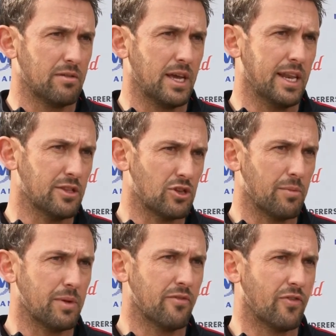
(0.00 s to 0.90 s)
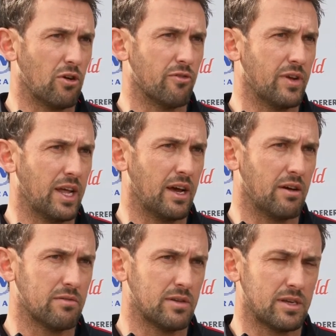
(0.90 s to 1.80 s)
getting Tomi involved
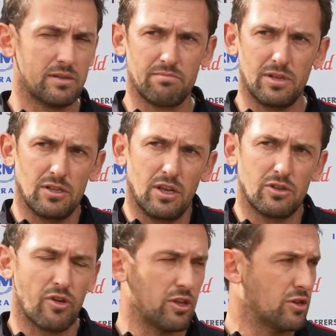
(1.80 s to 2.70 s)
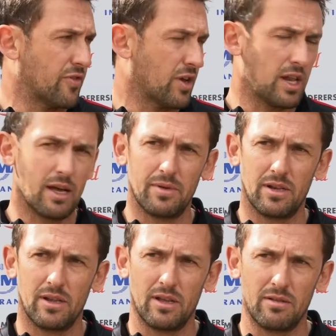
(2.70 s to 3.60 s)
now is great news for the club,
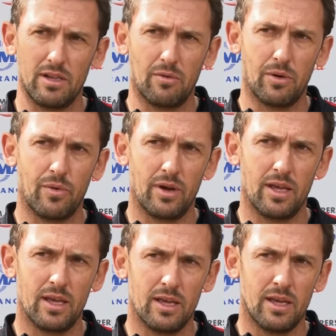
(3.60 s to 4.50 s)
and we're really